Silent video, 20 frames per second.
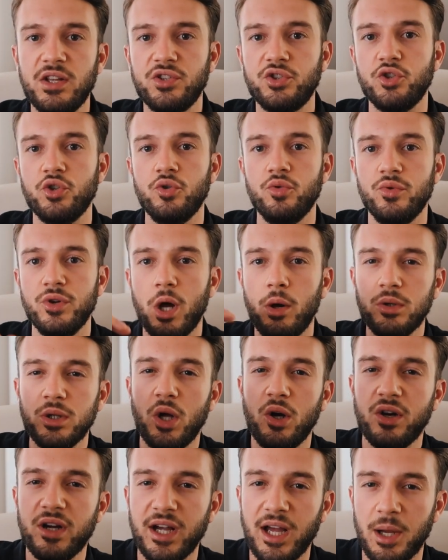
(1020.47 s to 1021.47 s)
to no
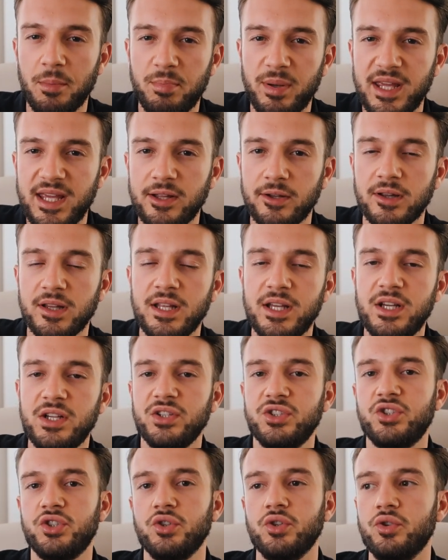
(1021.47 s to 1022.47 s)
longer appeal
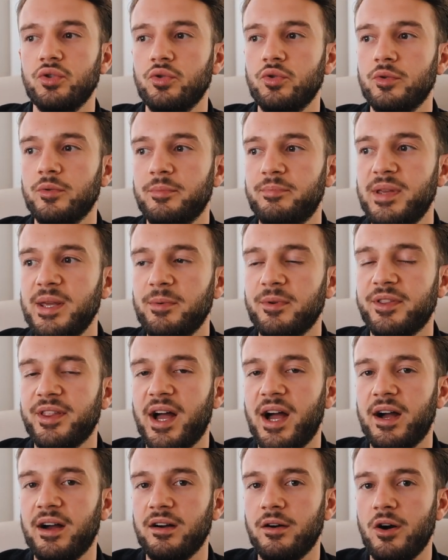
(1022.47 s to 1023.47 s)
to people
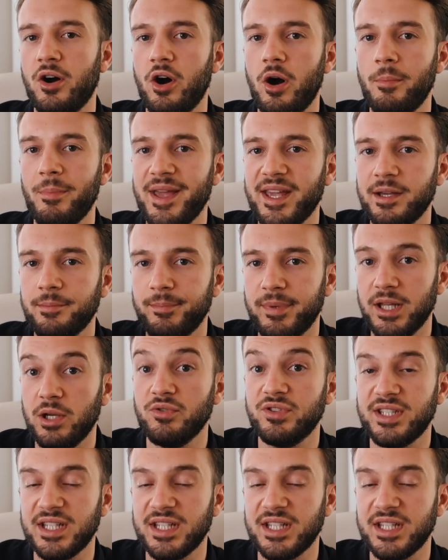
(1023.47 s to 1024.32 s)
that are making below